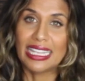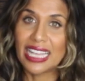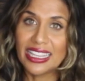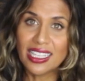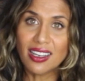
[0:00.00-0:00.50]

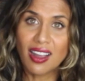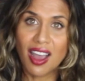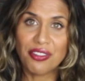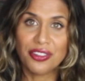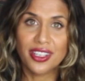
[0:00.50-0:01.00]
Kledika
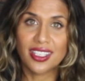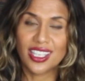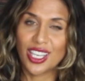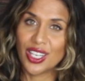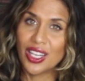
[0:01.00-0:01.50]

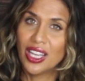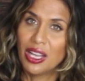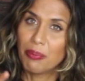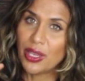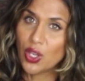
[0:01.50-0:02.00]
kapha can
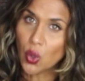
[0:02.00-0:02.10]
be